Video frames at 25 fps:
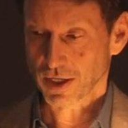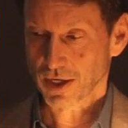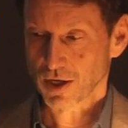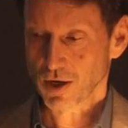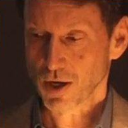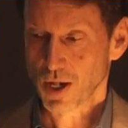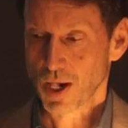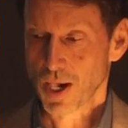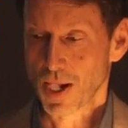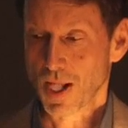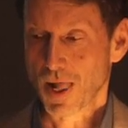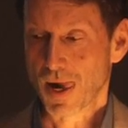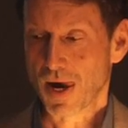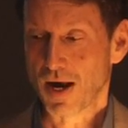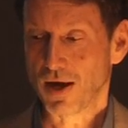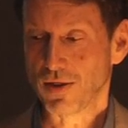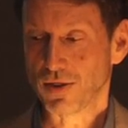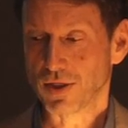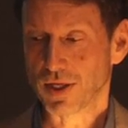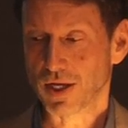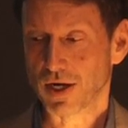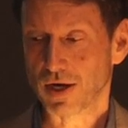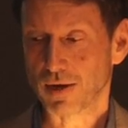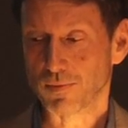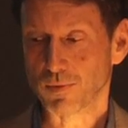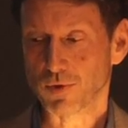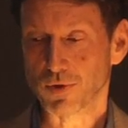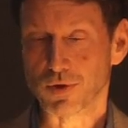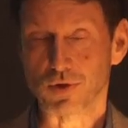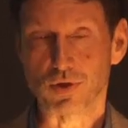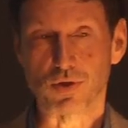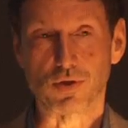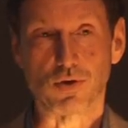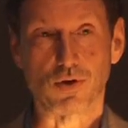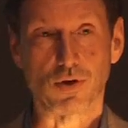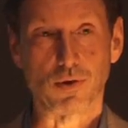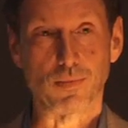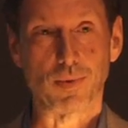there. And then I'm going
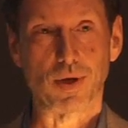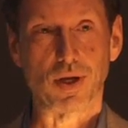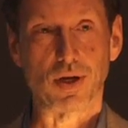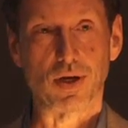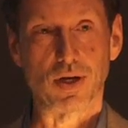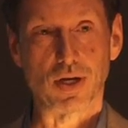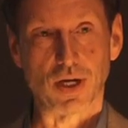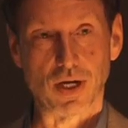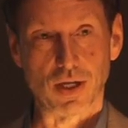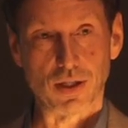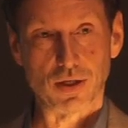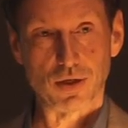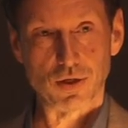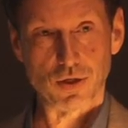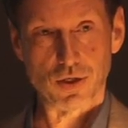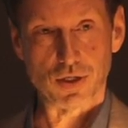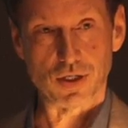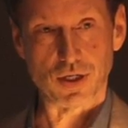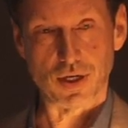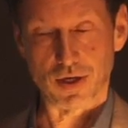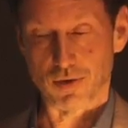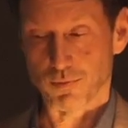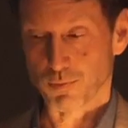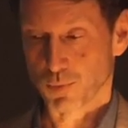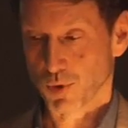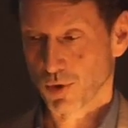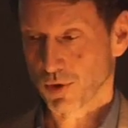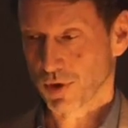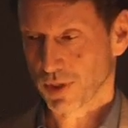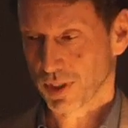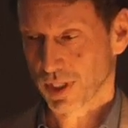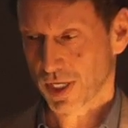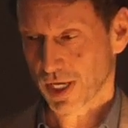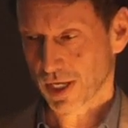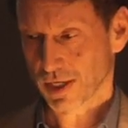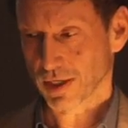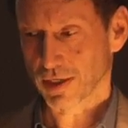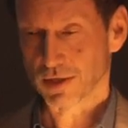to talk about knowledge, and I've
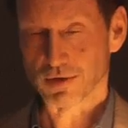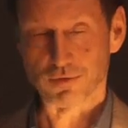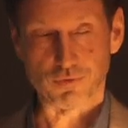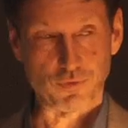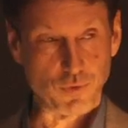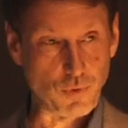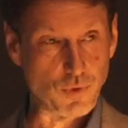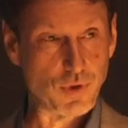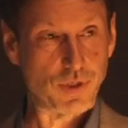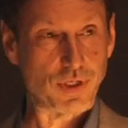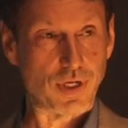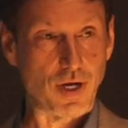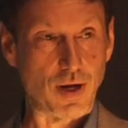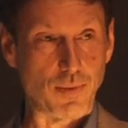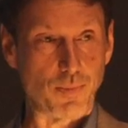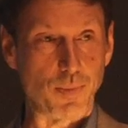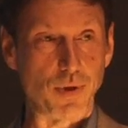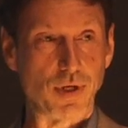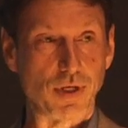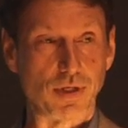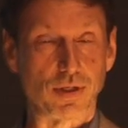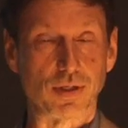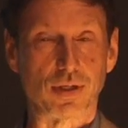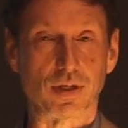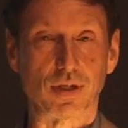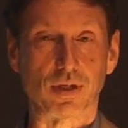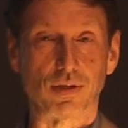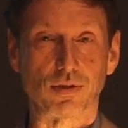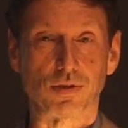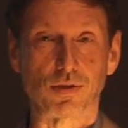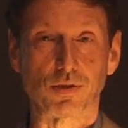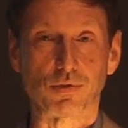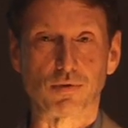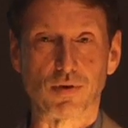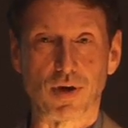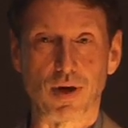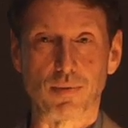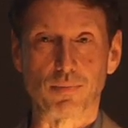broken that into four topics, and I'll
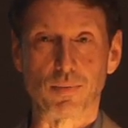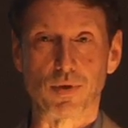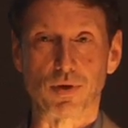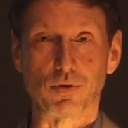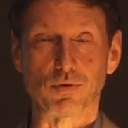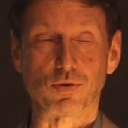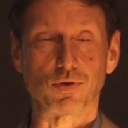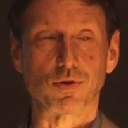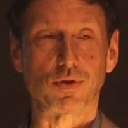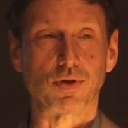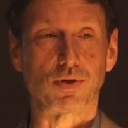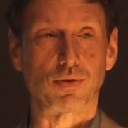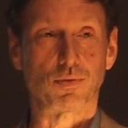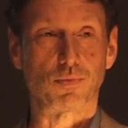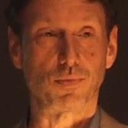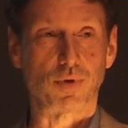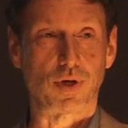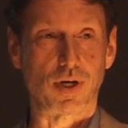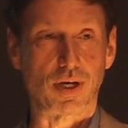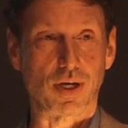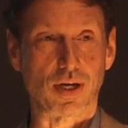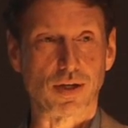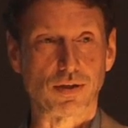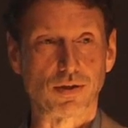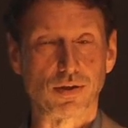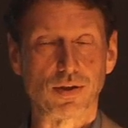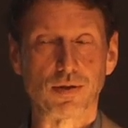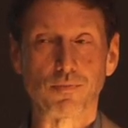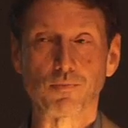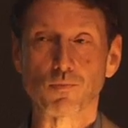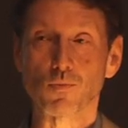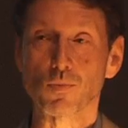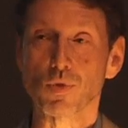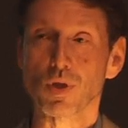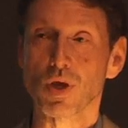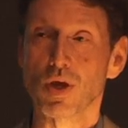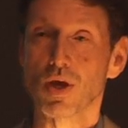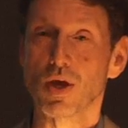describe those when I get to them.